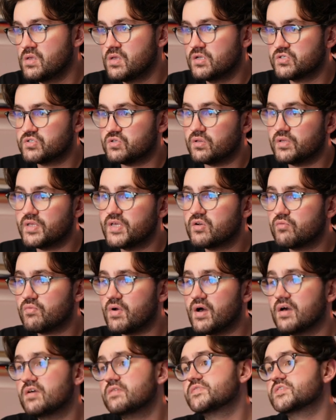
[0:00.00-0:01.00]
So the lead
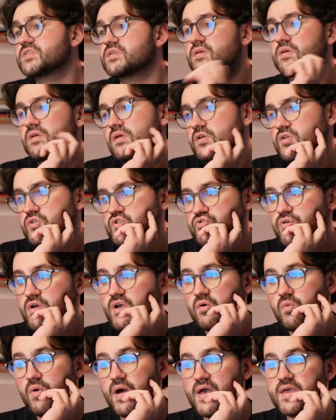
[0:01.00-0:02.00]
arrives straight
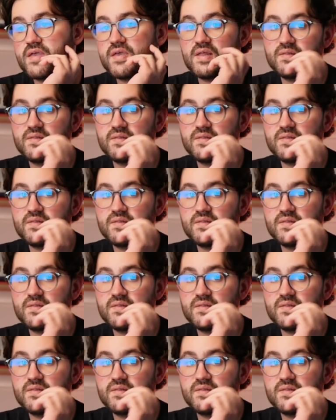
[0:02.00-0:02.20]
away,